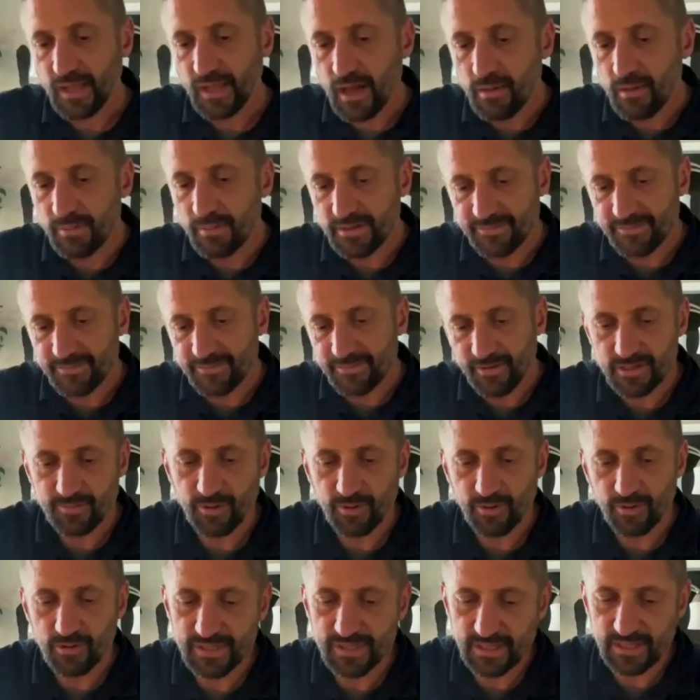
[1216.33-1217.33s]
as far as
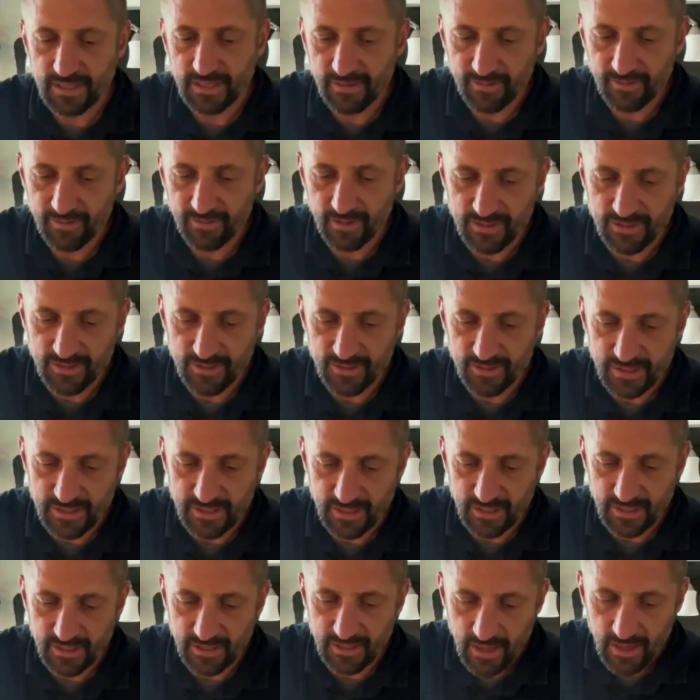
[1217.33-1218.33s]
protein, if you're
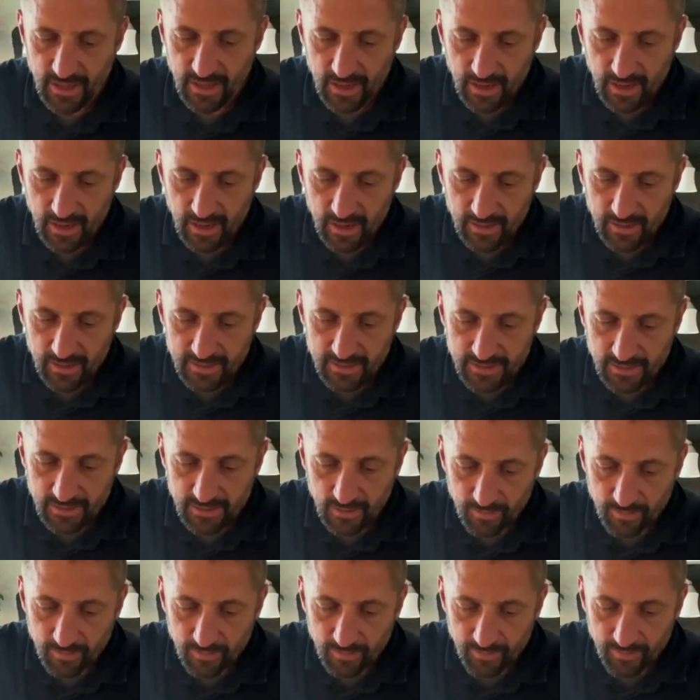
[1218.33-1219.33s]
interested,
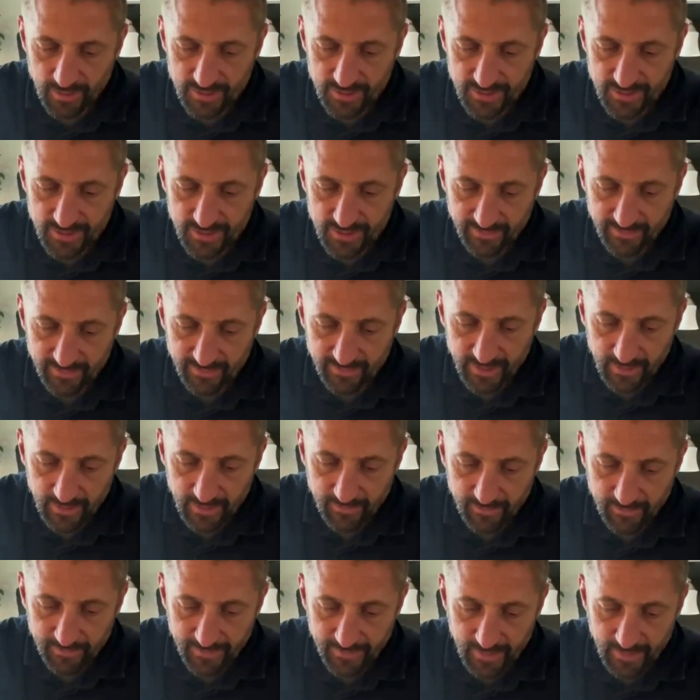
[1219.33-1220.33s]
so per
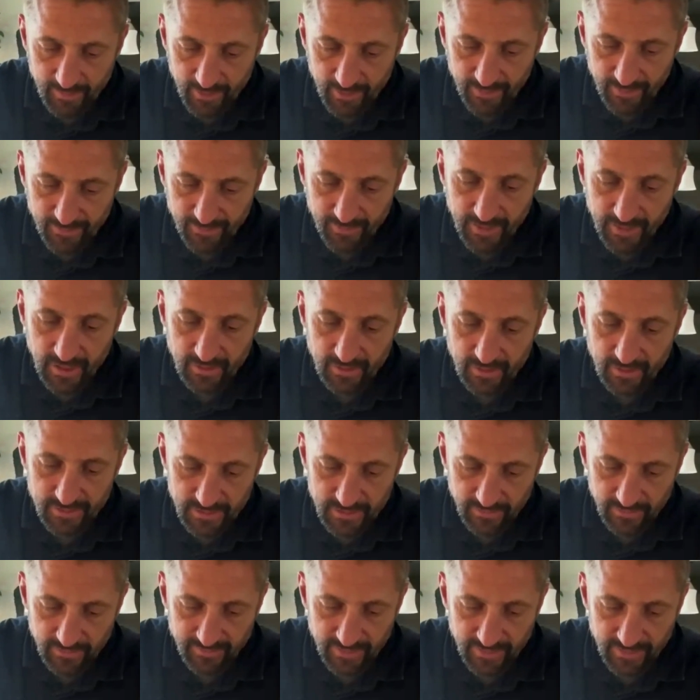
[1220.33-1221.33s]
3-ounce
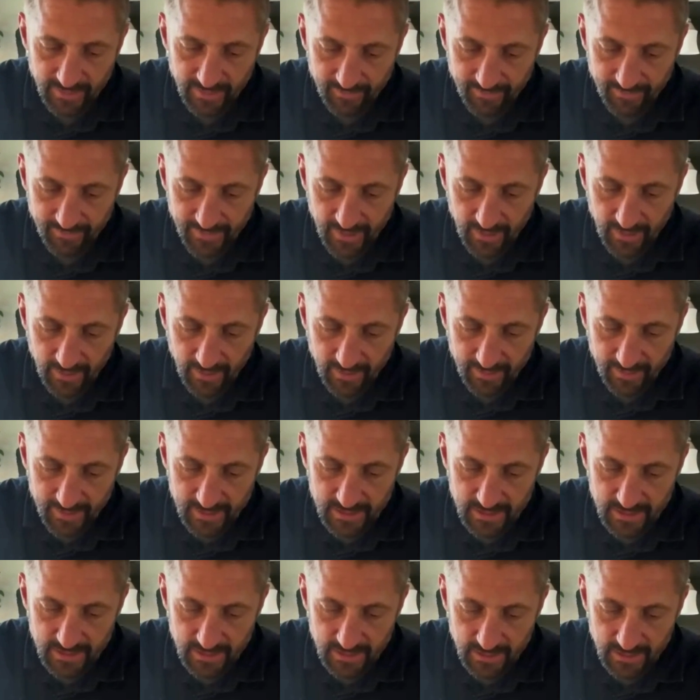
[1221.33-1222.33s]
serving,
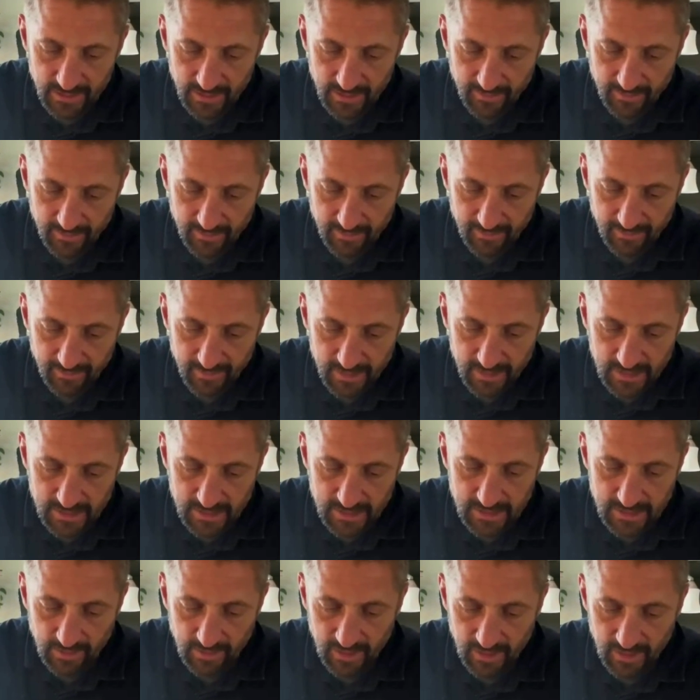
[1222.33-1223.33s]
this
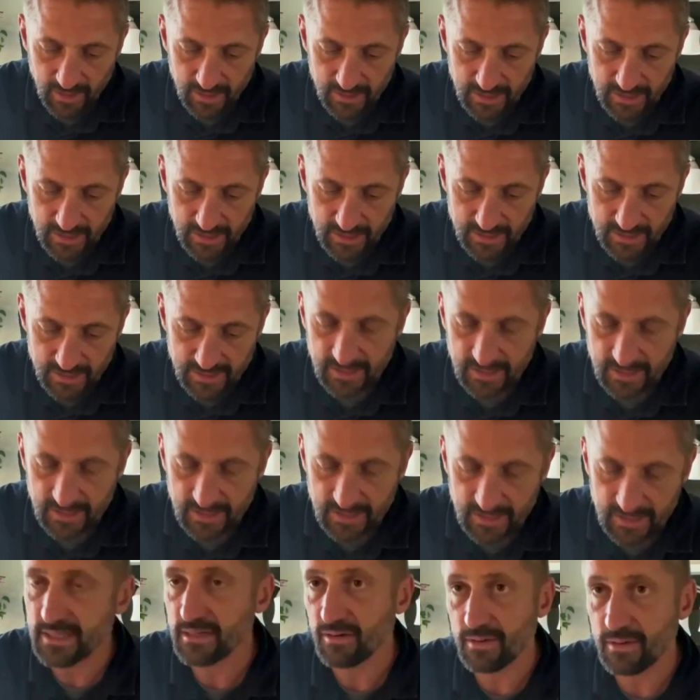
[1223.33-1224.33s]
tempeh contains
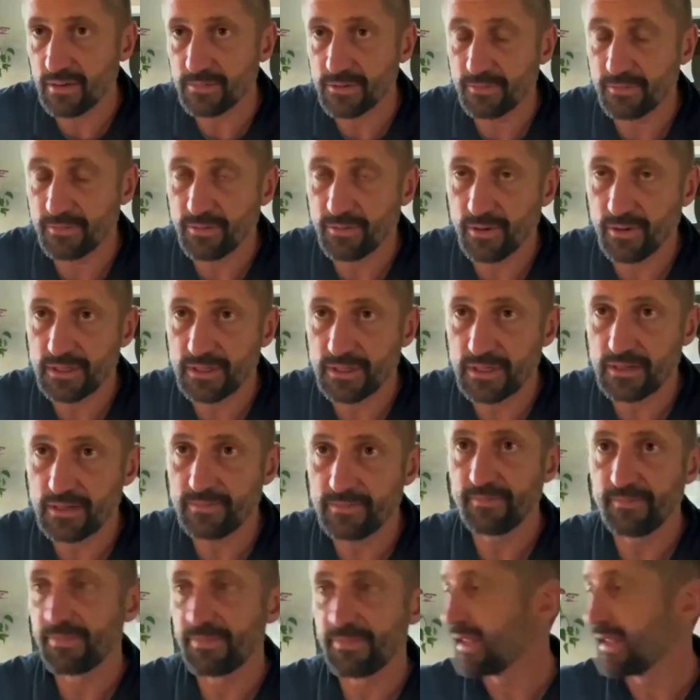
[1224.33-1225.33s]
16 grams of
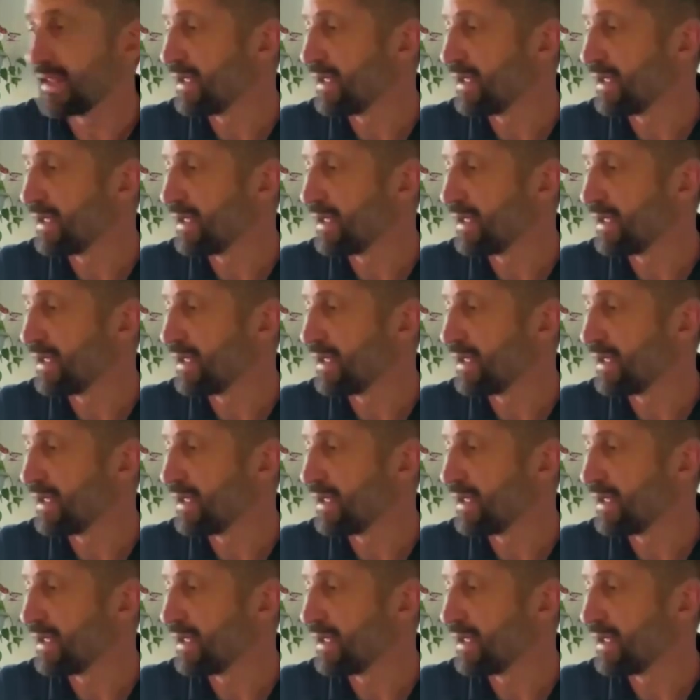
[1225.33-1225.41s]
protein.